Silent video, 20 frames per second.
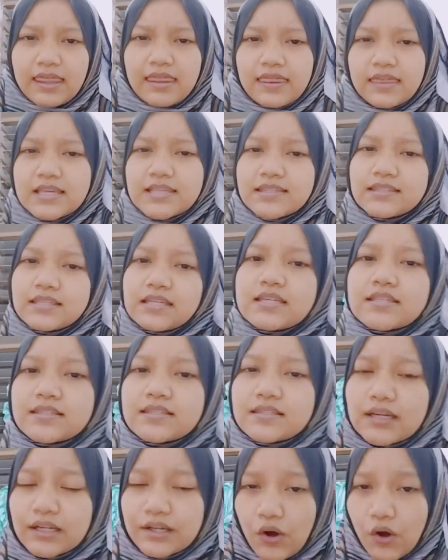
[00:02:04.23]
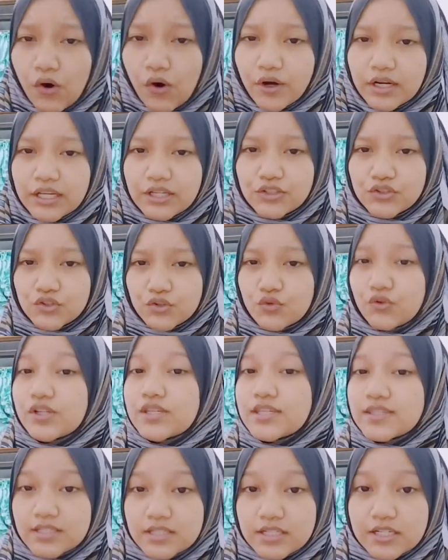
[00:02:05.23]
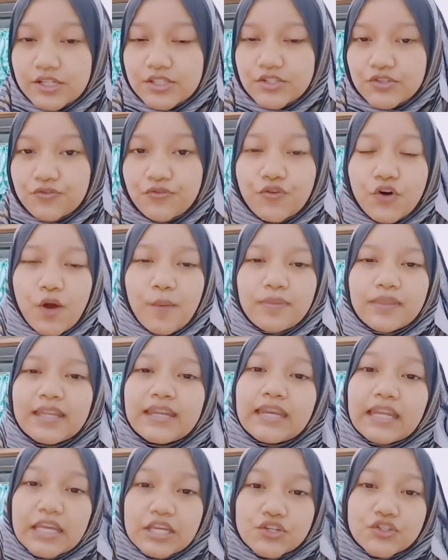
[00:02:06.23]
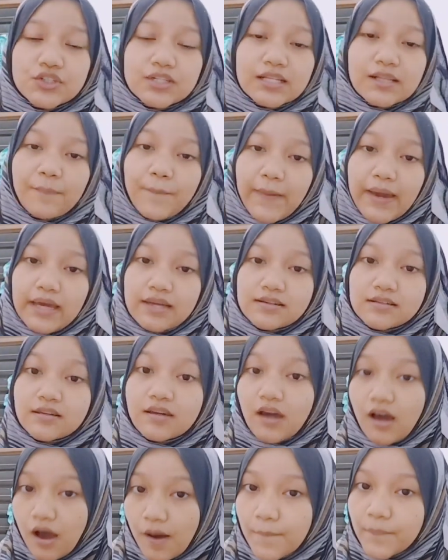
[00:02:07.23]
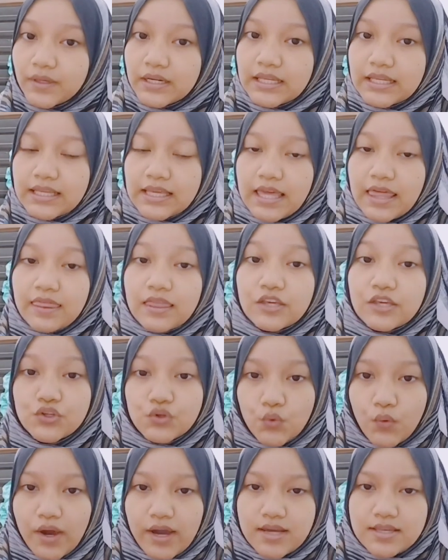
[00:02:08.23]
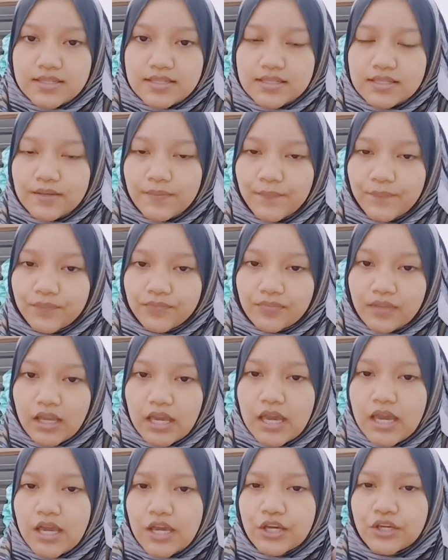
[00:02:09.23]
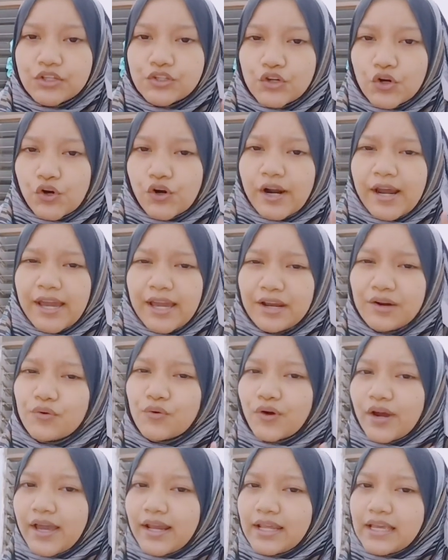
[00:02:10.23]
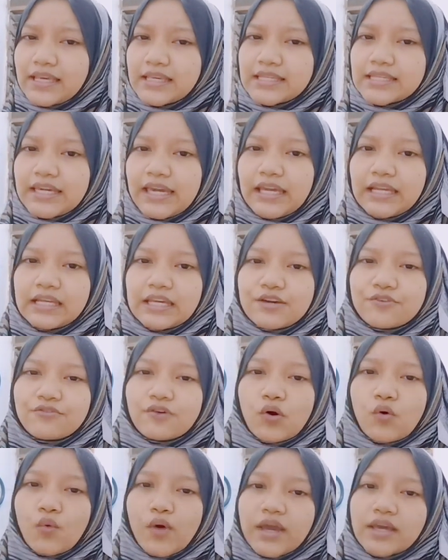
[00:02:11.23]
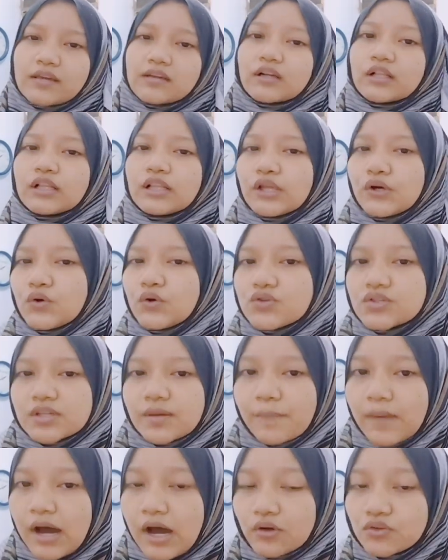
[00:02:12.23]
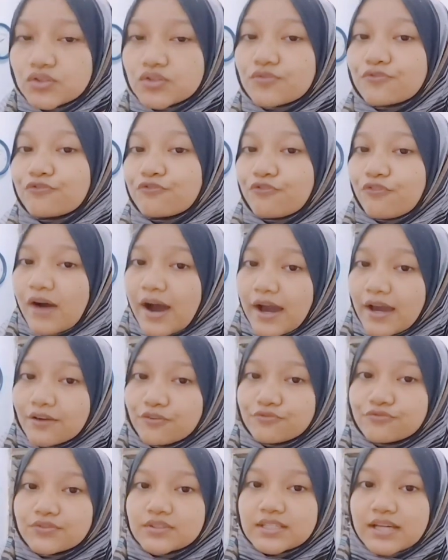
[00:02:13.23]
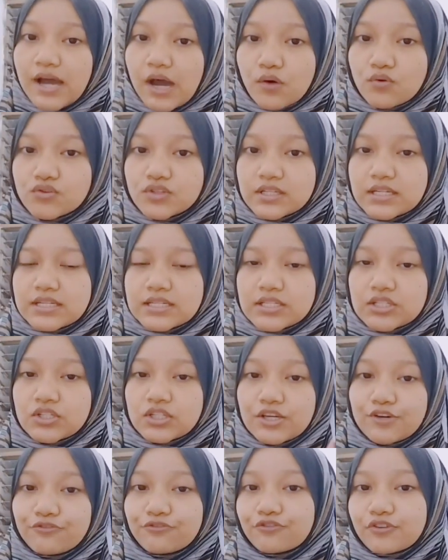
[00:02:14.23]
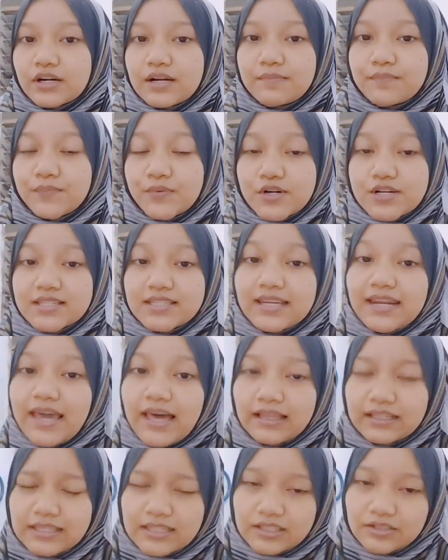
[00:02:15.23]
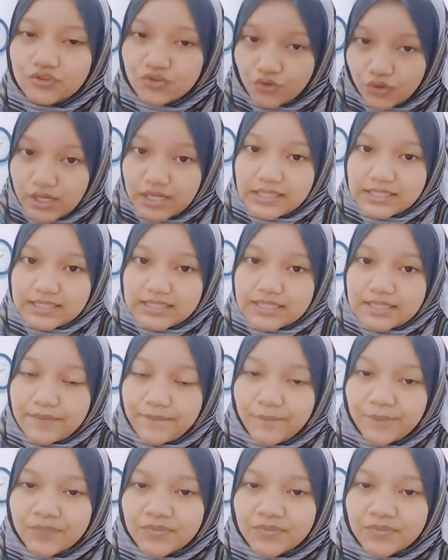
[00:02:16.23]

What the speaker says: This is according to research from the National Pen Company in the US. Your handwriting can give away clues about 5,000 different personality traits